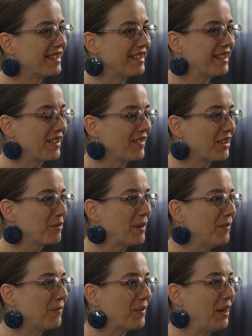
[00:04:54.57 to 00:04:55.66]
It's one of my
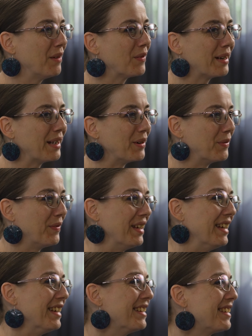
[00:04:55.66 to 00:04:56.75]
favorite
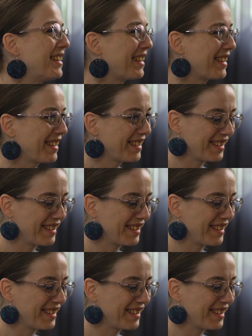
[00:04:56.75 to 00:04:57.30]
outfits.